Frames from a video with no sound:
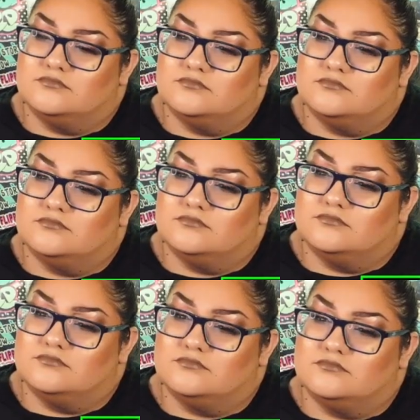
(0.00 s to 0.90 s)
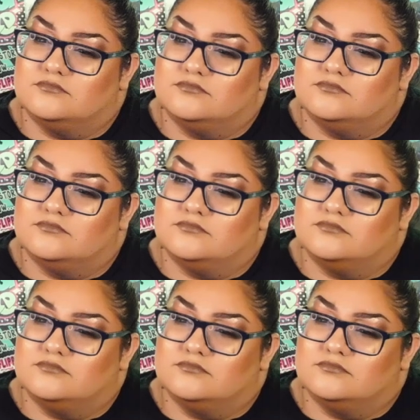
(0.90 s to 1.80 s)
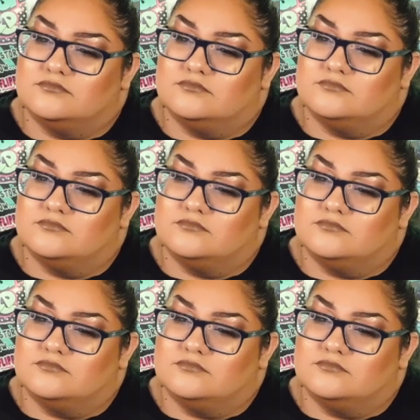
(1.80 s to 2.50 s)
This person isn't speaking.